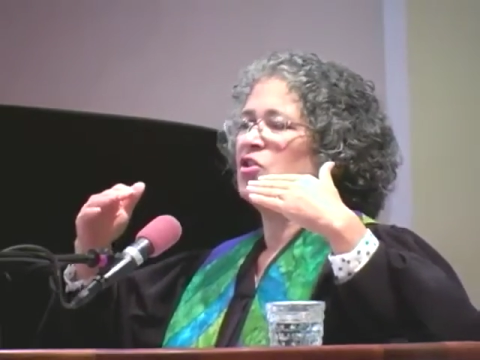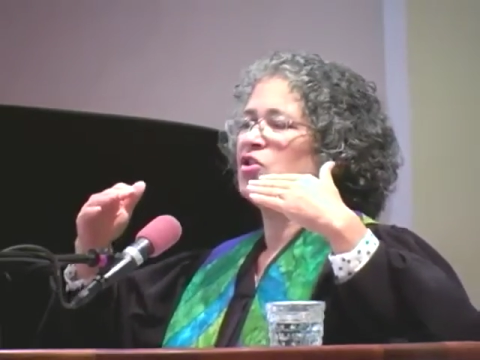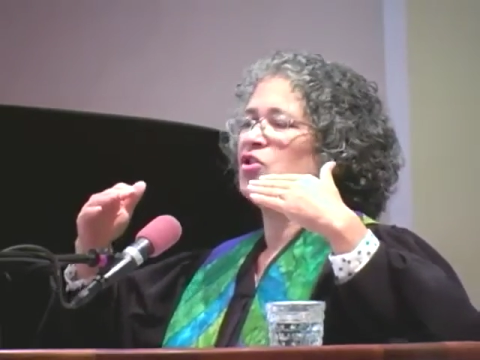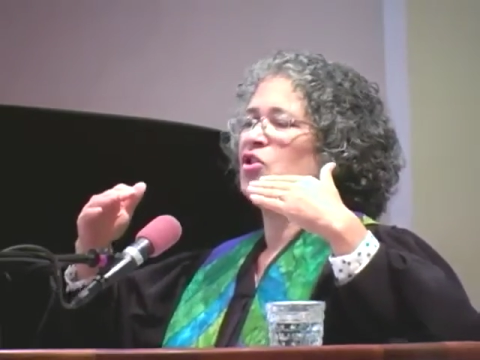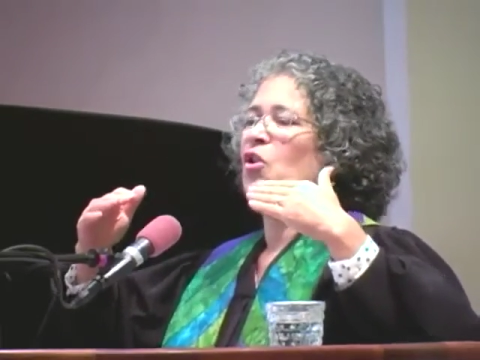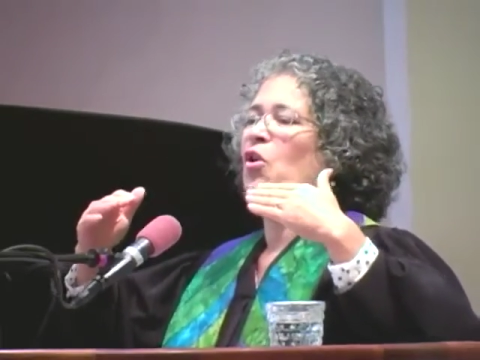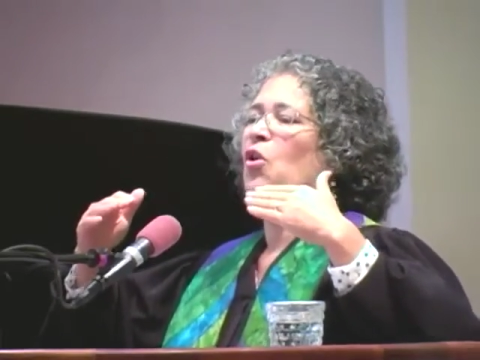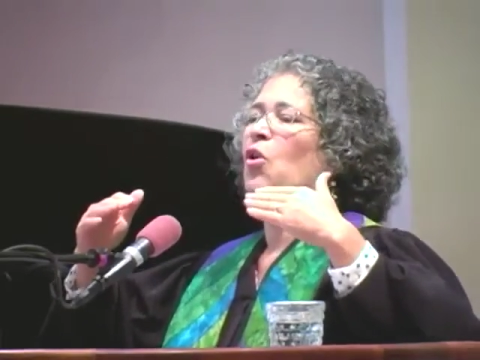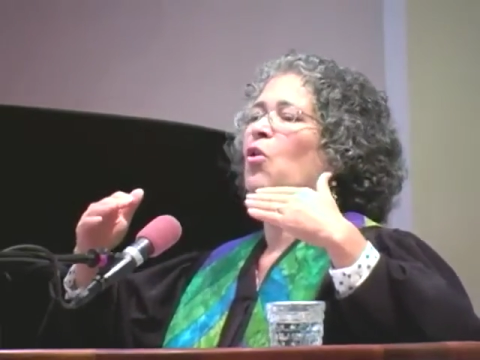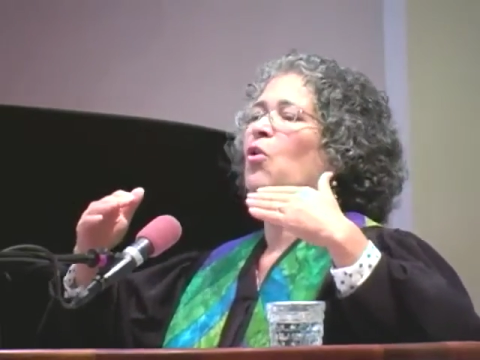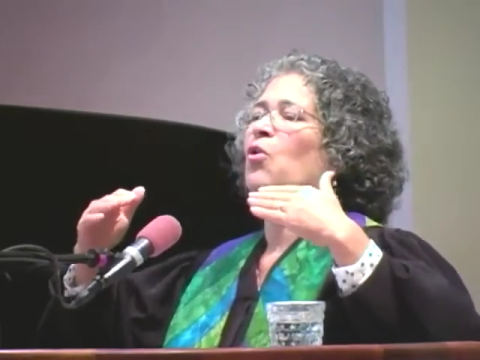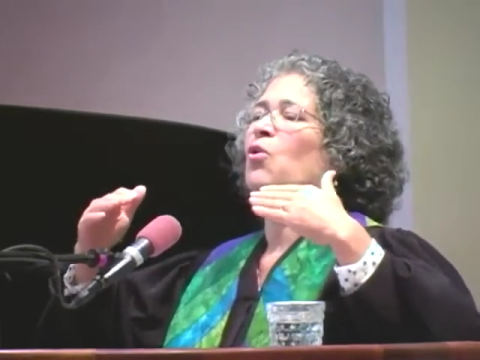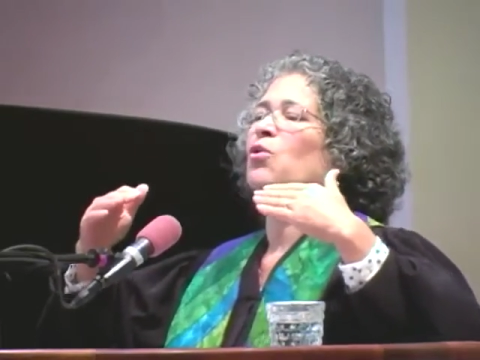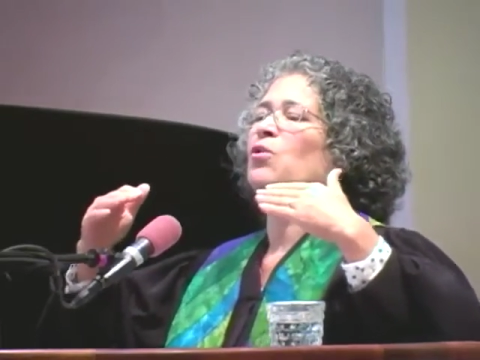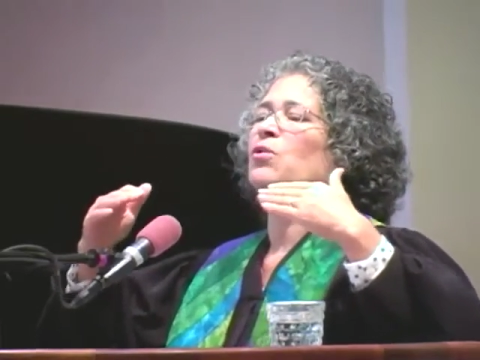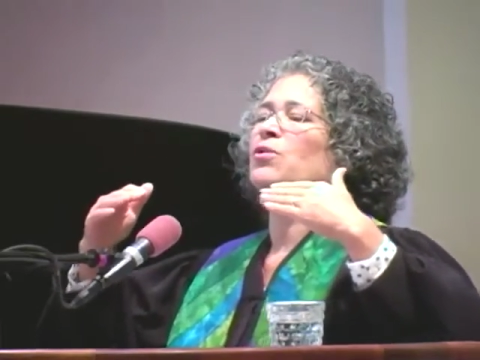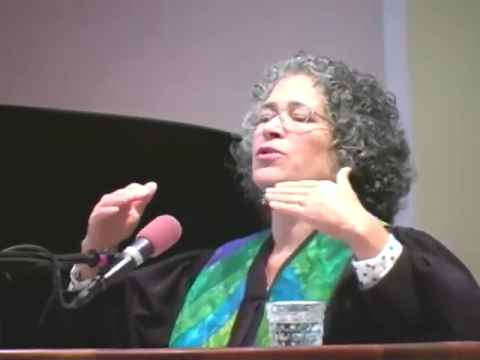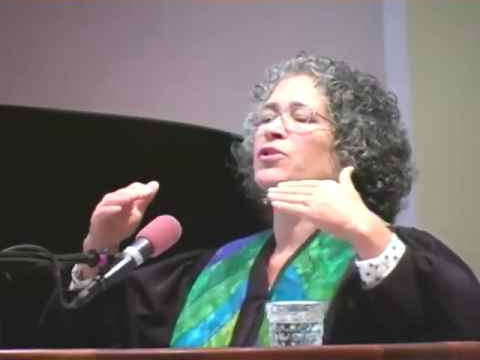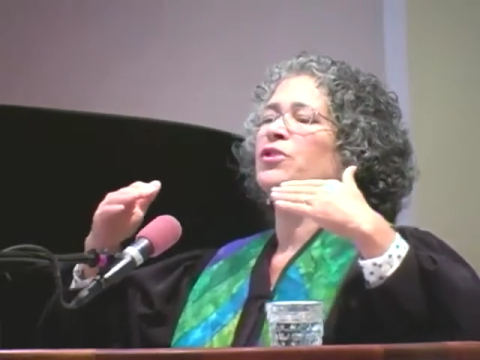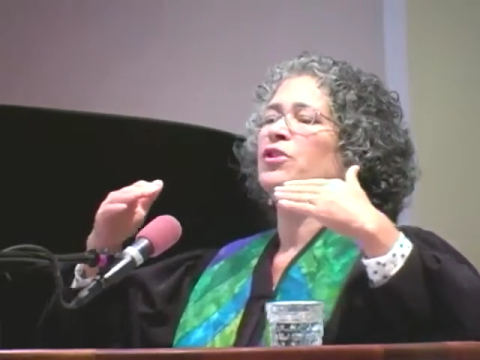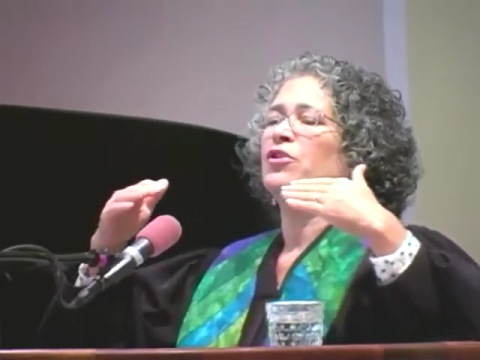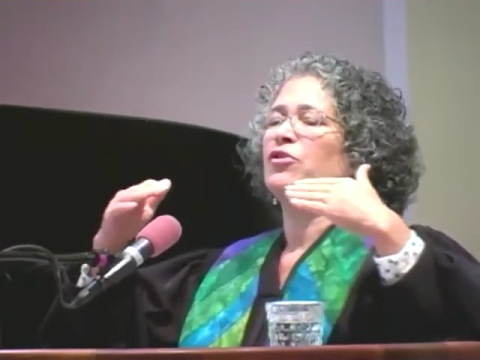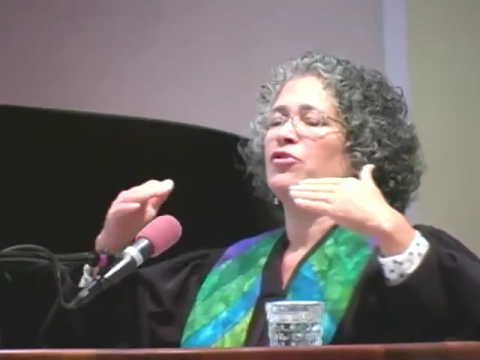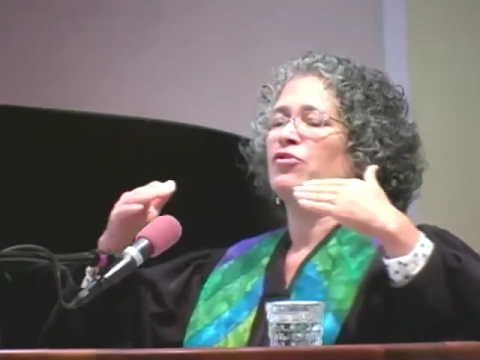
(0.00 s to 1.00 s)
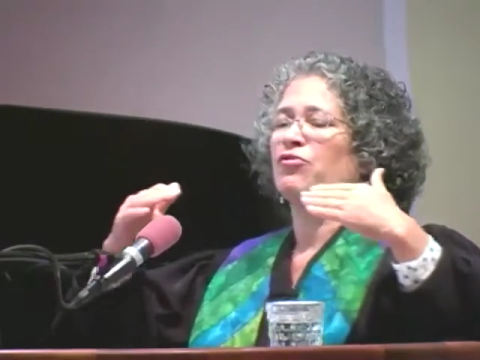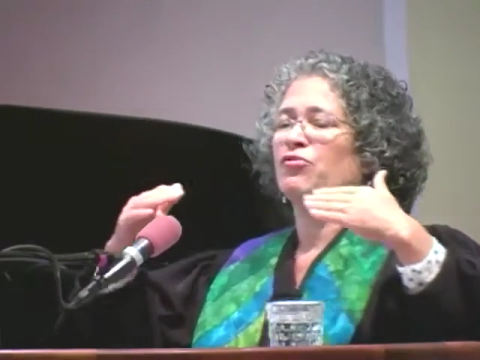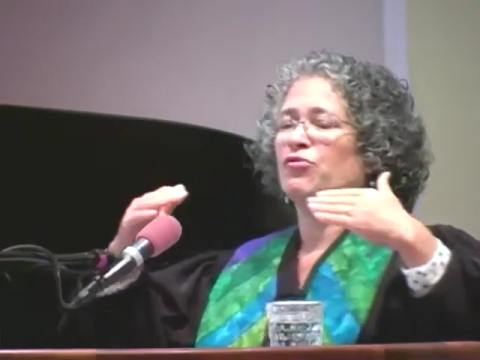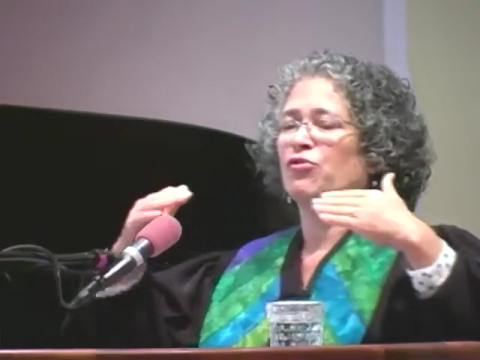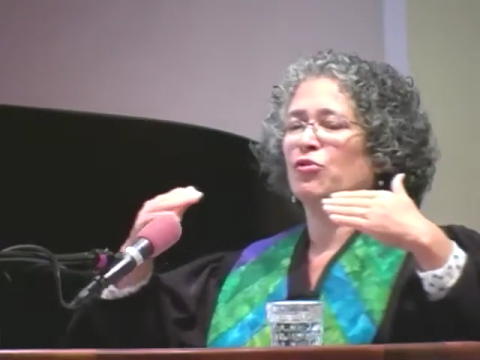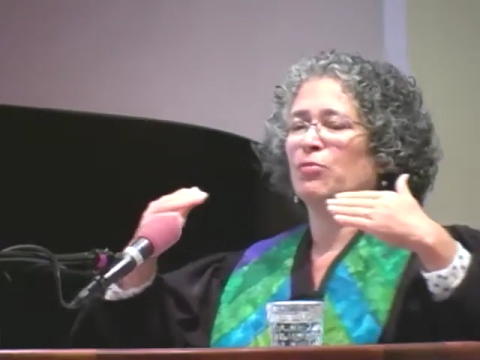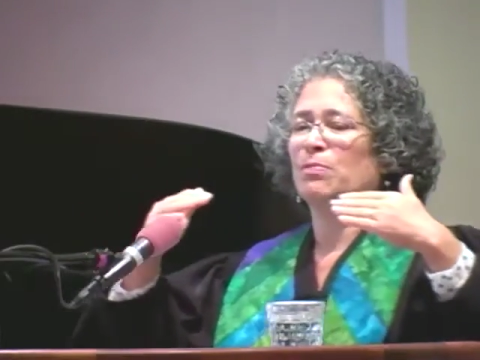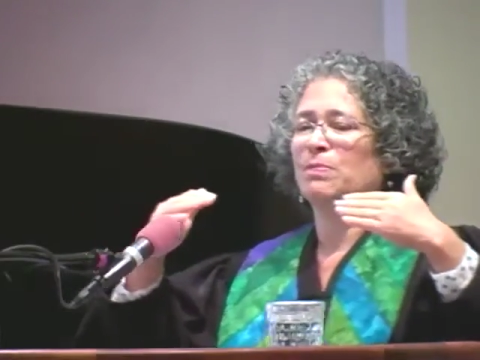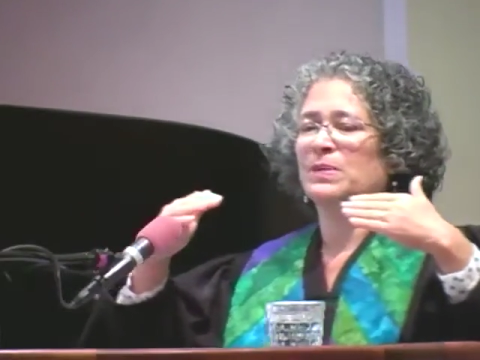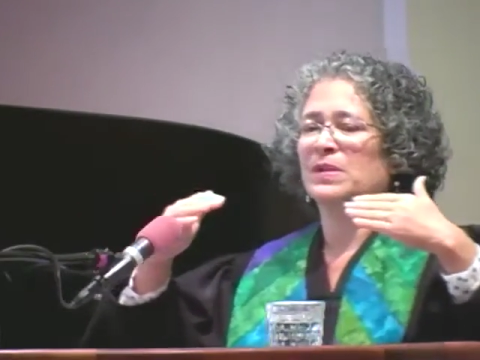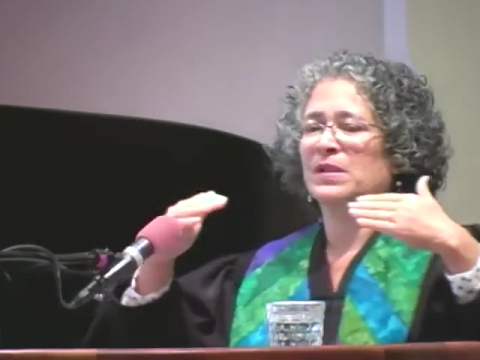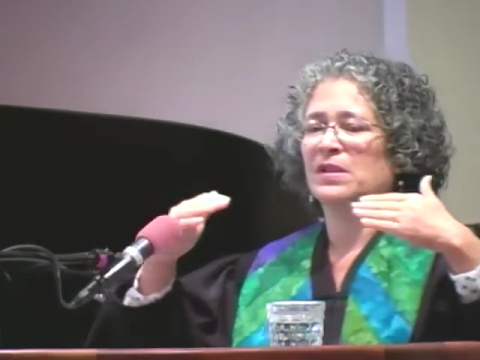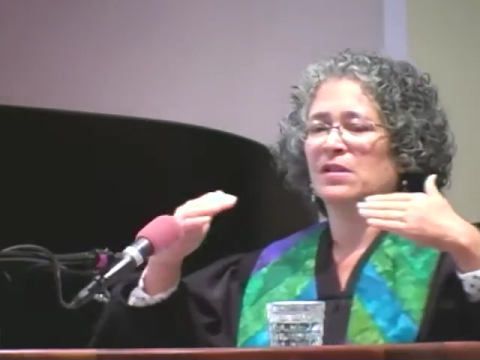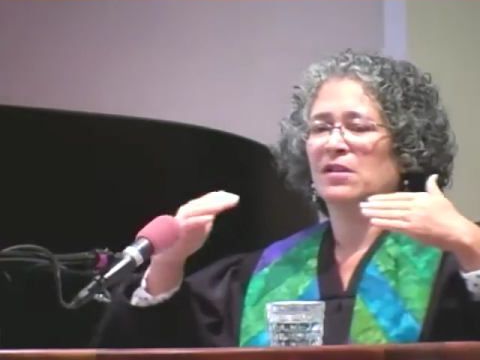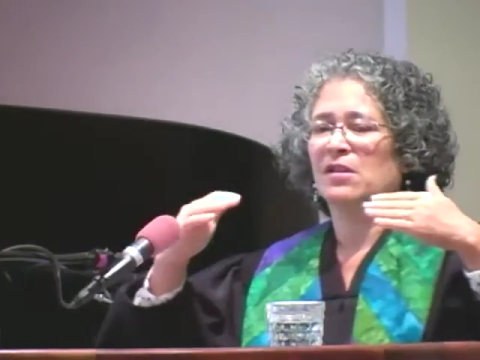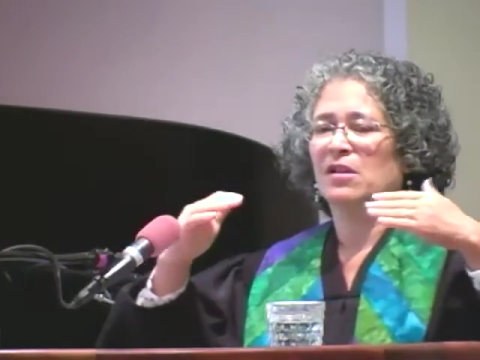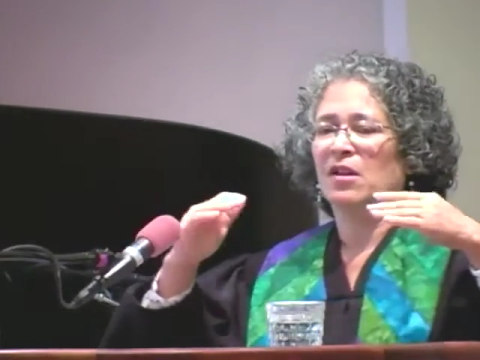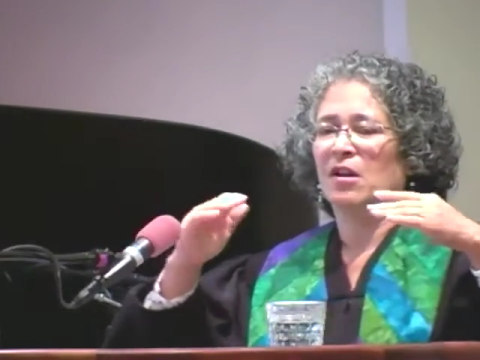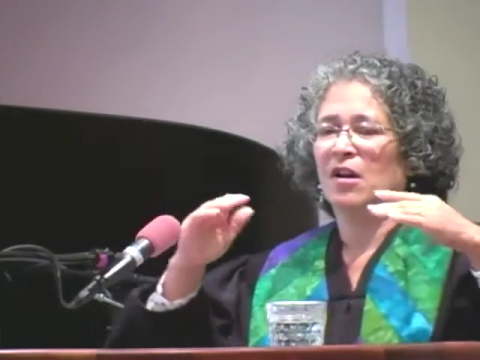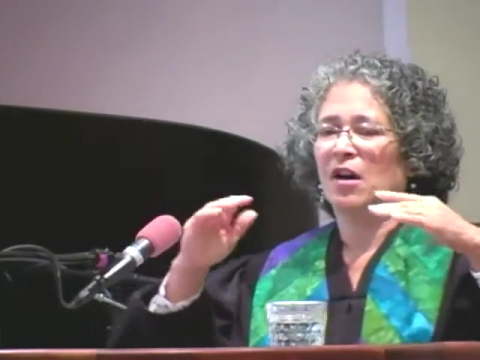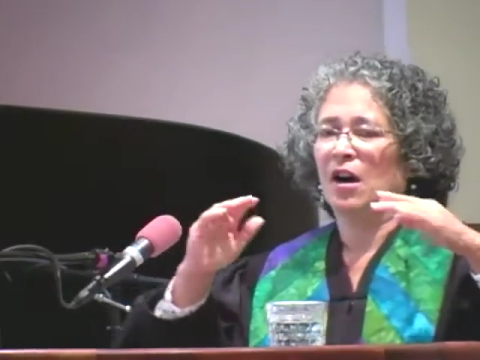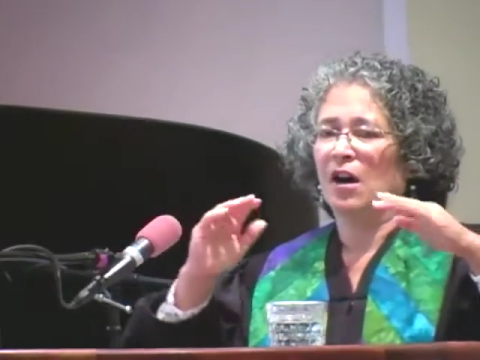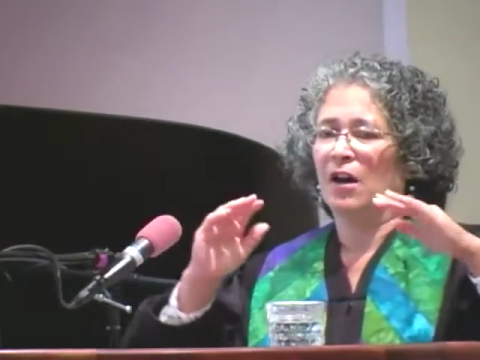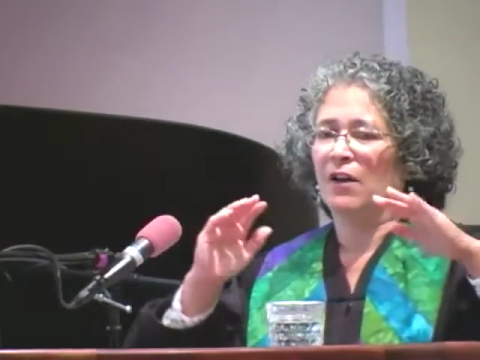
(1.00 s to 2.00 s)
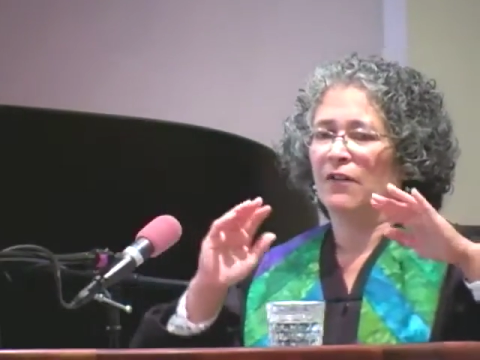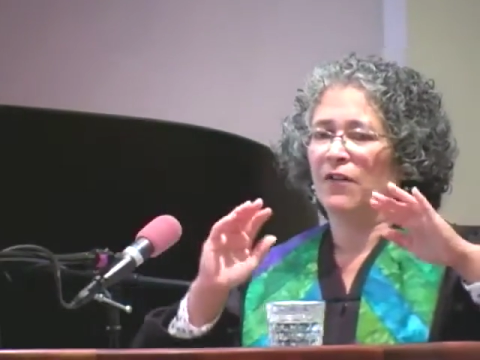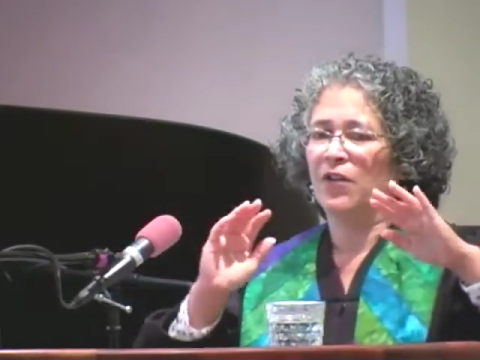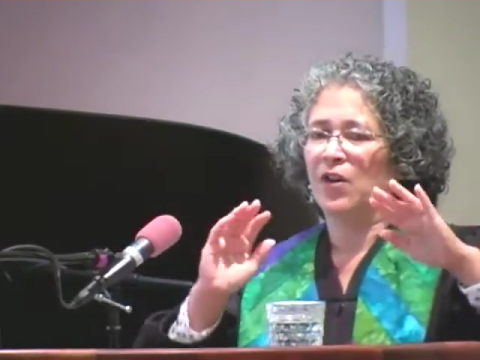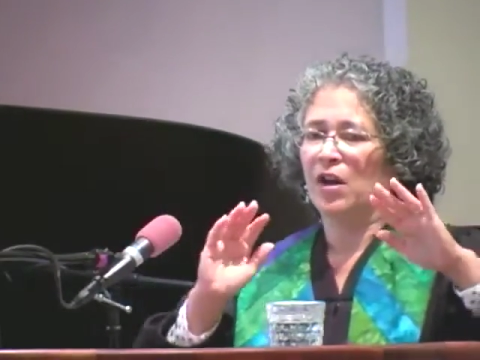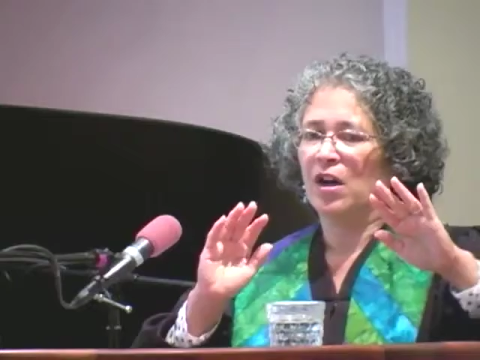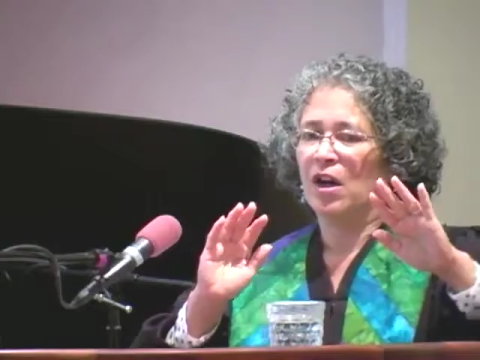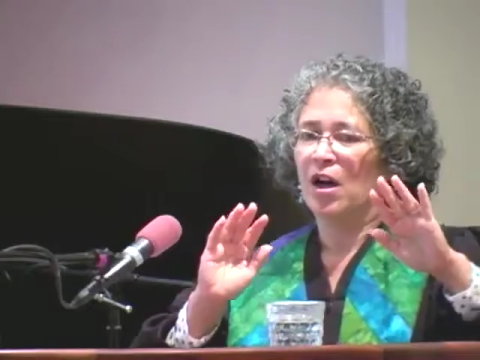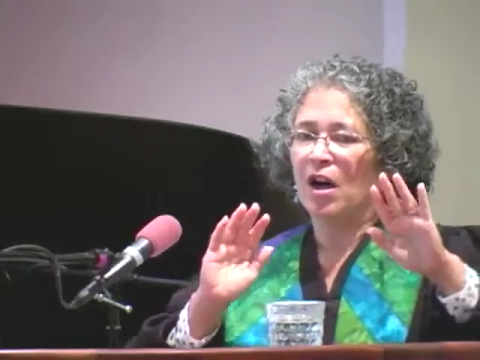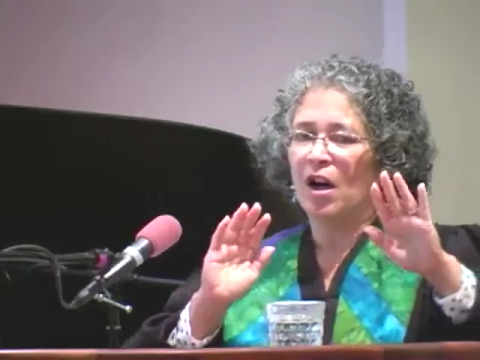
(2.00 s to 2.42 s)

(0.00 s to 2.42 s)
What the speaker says: to hold groups of